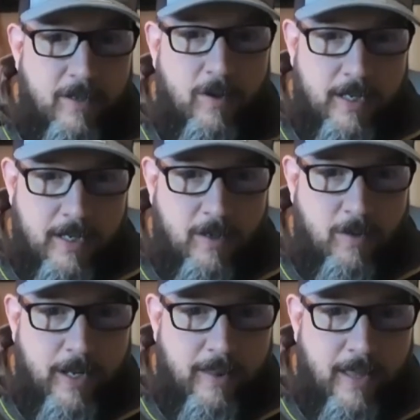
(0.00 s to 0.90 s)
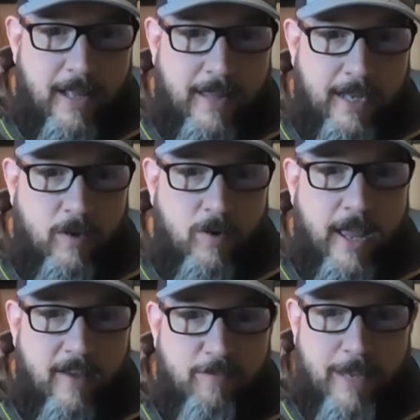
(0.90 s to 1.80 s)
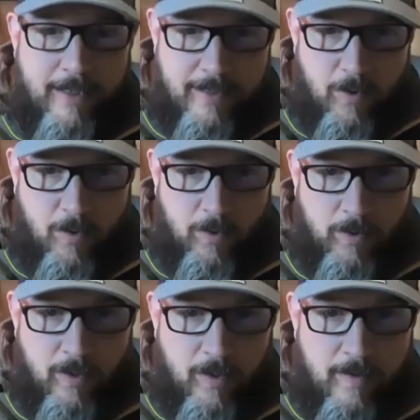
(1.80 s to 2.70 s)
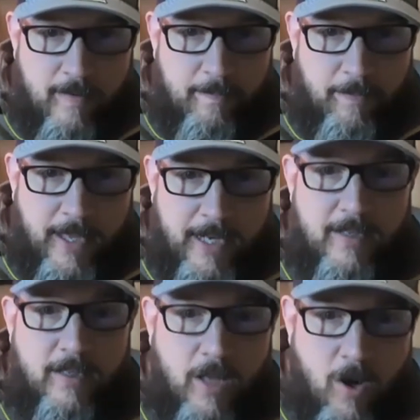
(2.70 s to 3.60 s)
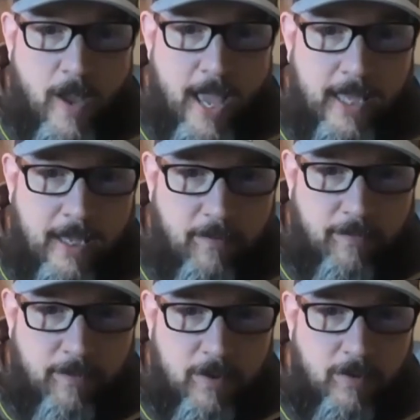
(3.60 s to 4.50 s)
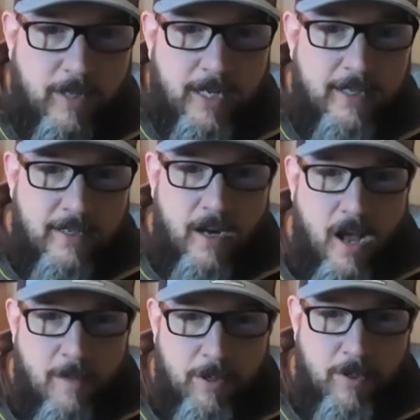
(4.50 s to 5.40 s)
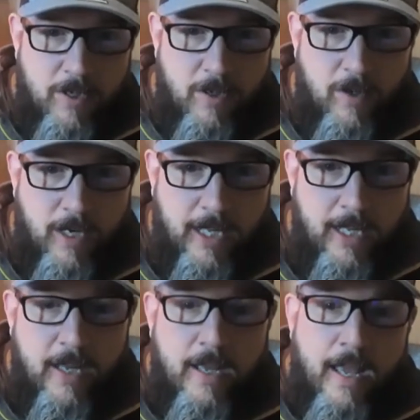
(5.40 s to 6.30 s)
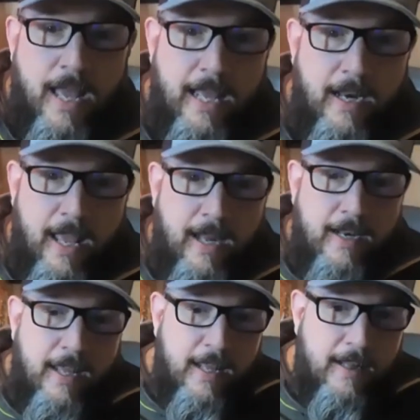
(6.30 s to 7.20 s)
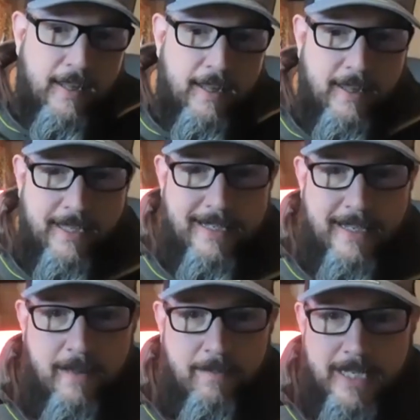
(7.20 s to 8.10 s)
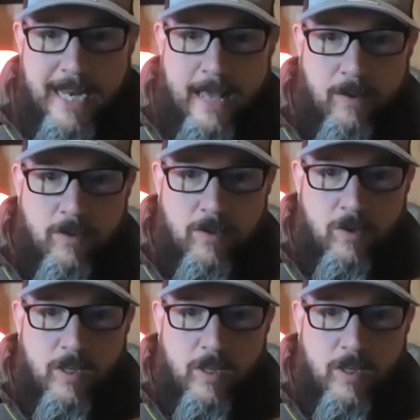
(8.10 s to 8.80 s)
to and deal with that could have been sold, that is low-hanging fruit, that is an opportunity. And and this comes down